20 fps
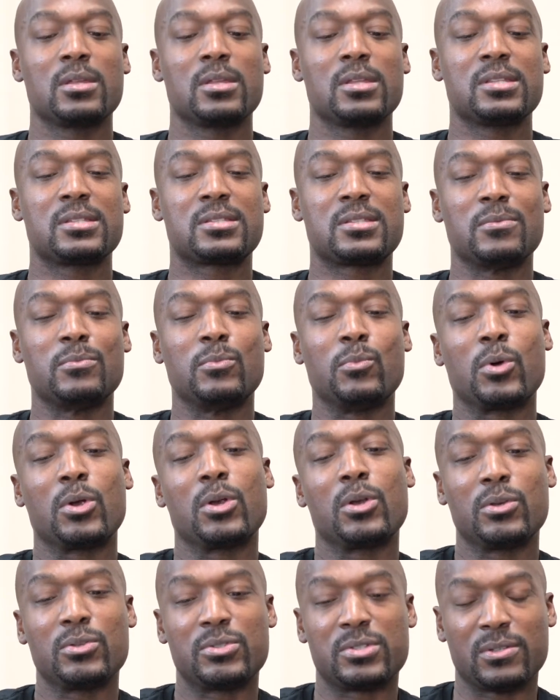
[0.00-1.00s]
some
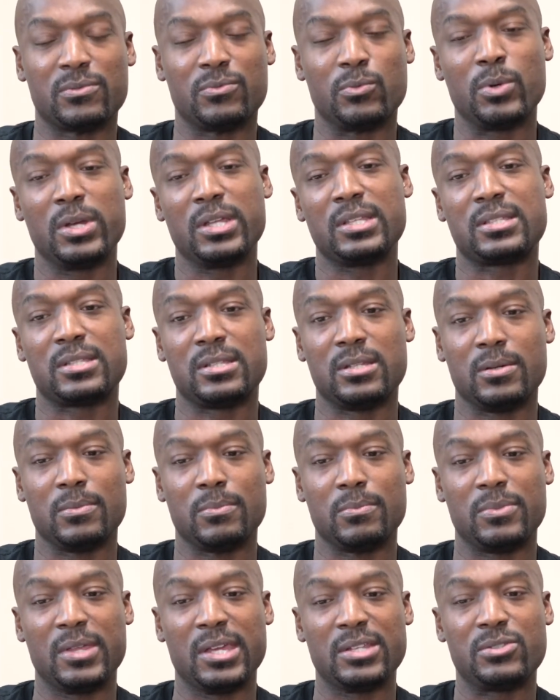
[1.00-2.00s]
words of
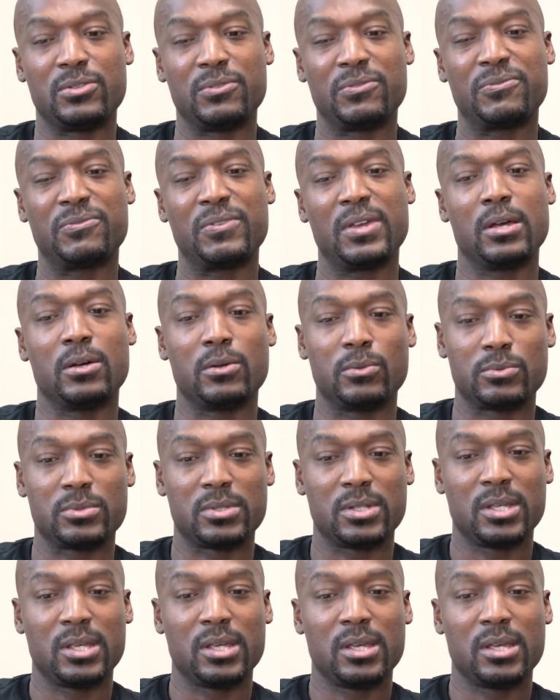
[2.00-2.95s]
wisdom that you felt